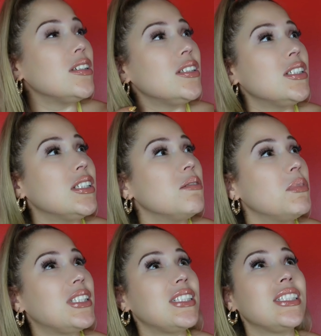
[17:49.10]
oh,
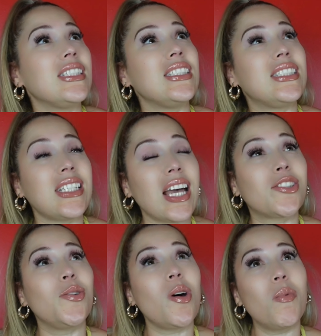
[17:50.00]
but then Jax,
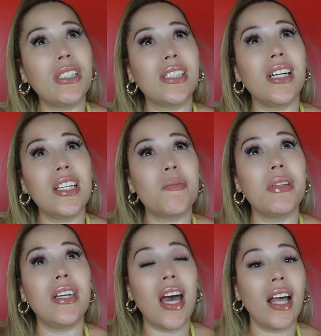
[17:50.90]
you don't want your
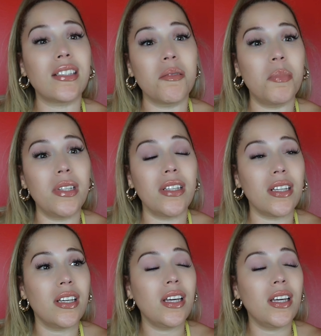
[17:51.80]
husband not to be